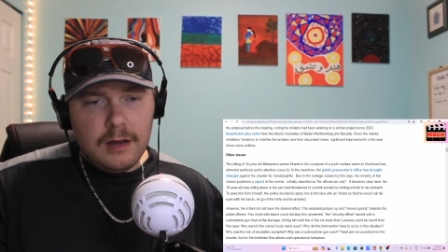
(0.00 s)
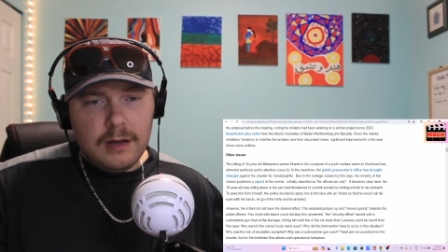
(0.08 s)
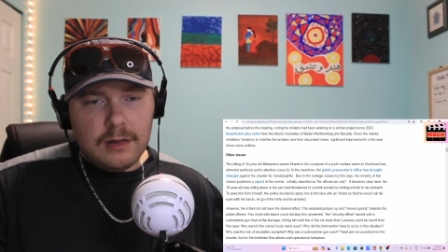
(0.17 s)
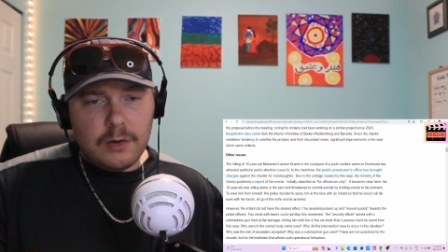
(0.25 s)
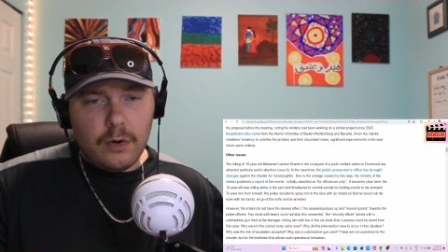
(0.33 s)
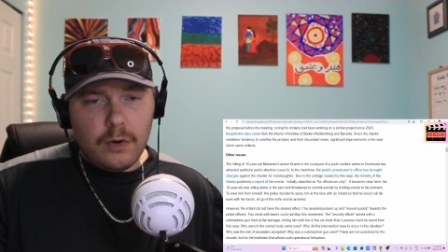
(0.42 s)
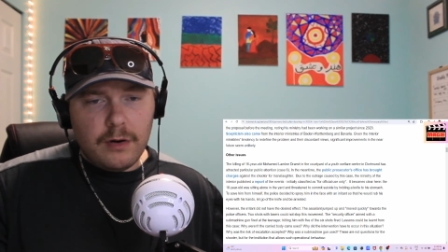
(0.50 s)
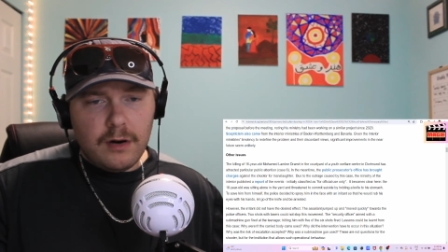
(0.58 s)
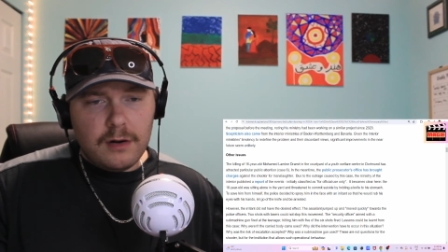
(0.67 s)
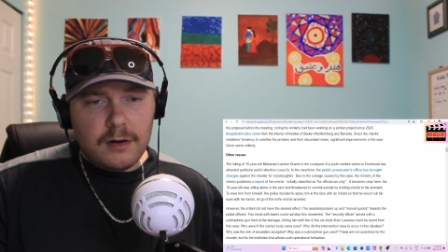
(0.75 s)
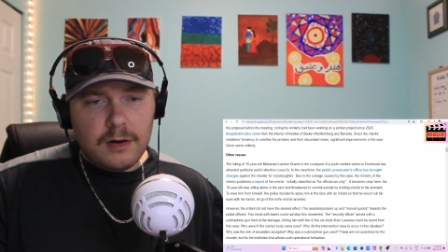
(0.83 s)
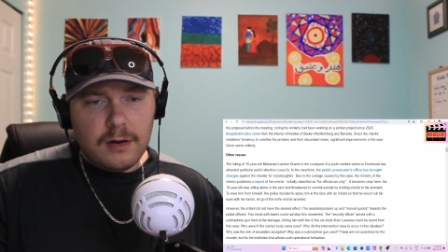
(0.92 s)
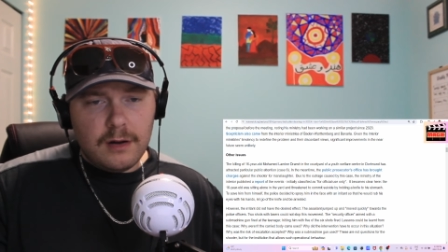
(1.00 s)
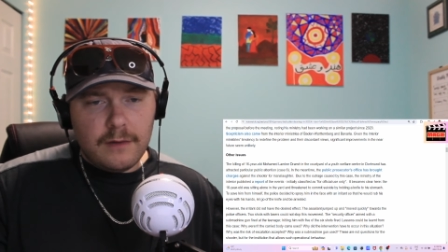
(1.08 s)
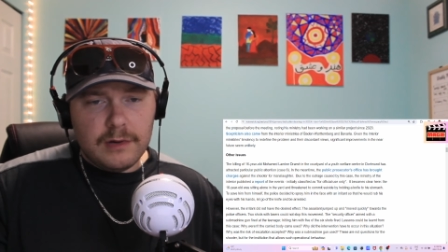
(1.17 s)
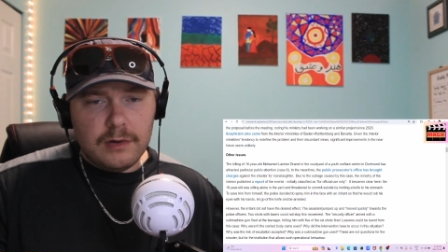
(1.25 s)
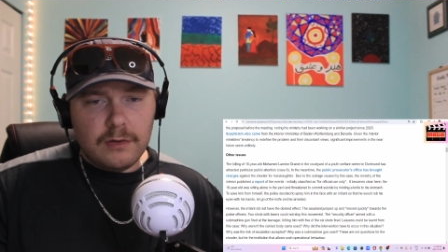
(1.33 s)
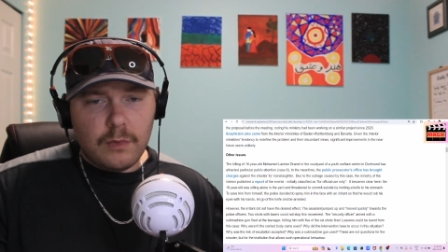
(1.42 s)
in the courtyard of
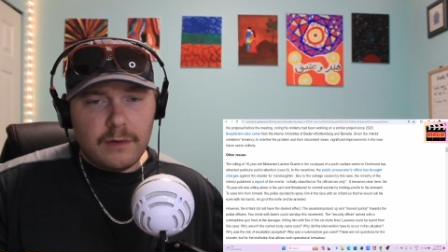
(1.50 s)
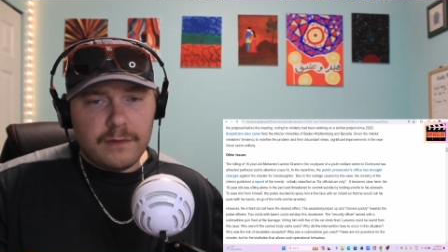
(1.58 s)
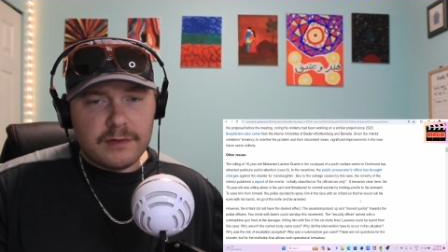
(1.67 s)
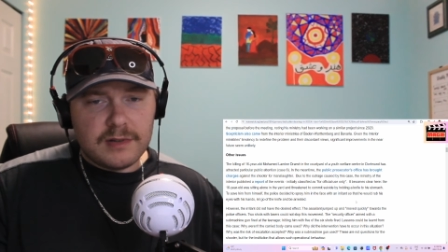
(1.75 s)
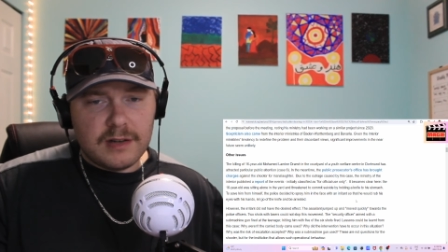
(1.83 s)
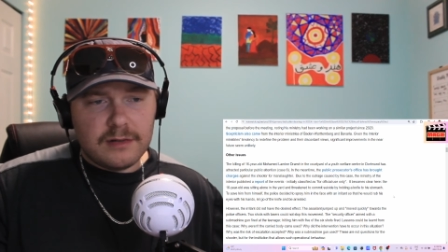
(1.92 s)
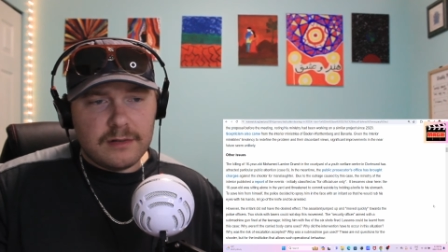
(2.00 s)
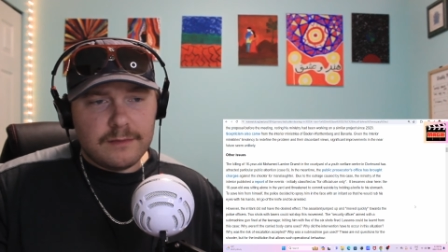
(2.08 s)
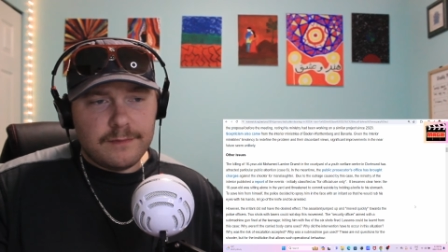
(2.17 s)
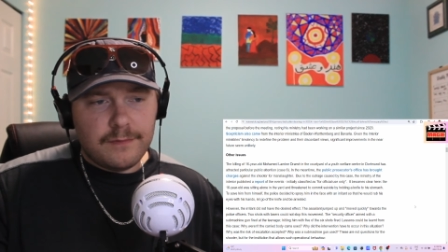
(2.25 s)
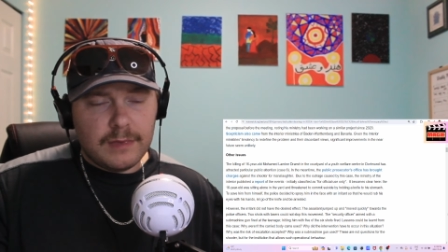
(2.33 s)
a youth welfare center.